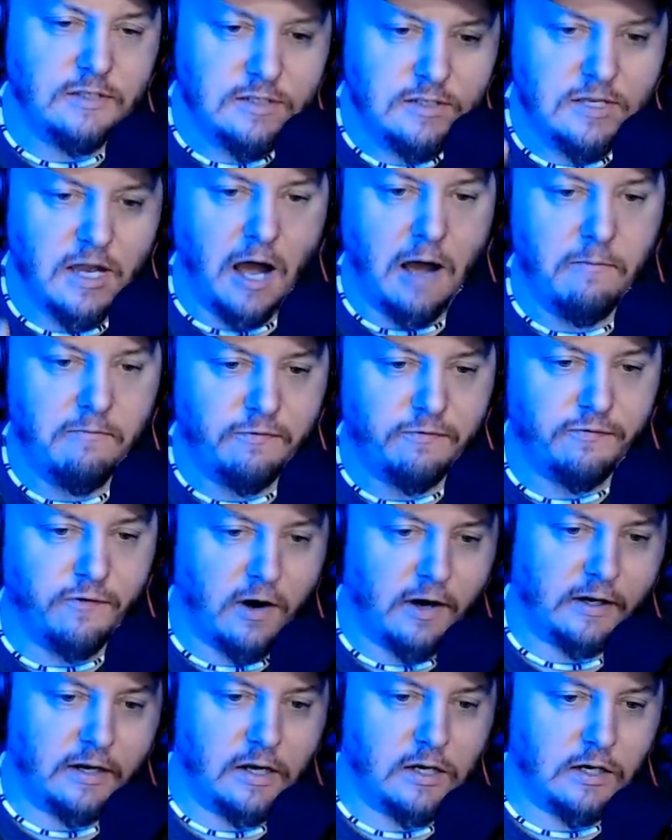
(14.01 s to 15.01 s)
dumb
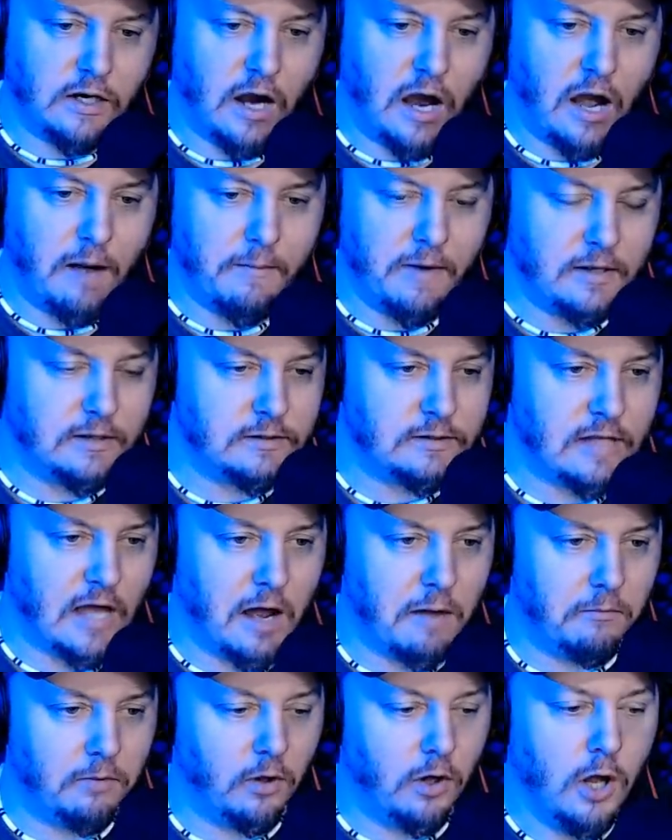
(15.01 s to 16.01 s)
fucking comments
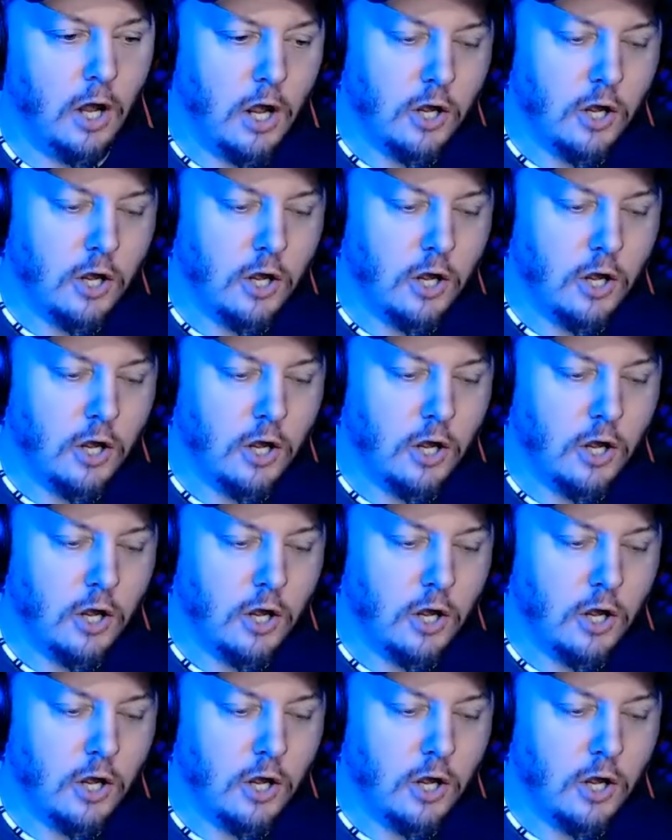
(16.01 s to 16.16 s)
down below.